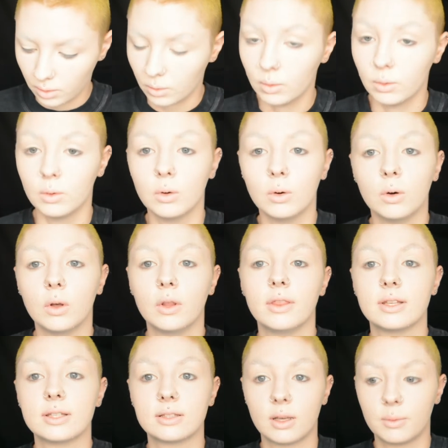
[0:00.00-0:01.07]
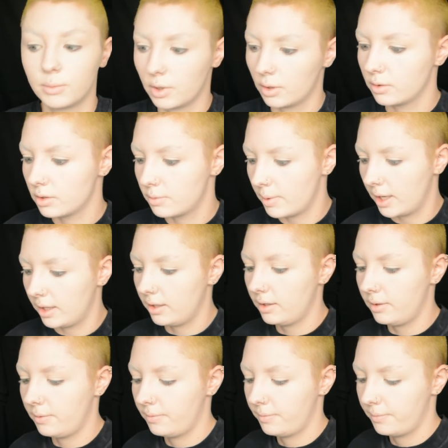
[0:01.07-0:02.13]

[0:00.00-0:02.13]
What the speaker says: or the Subculture palette.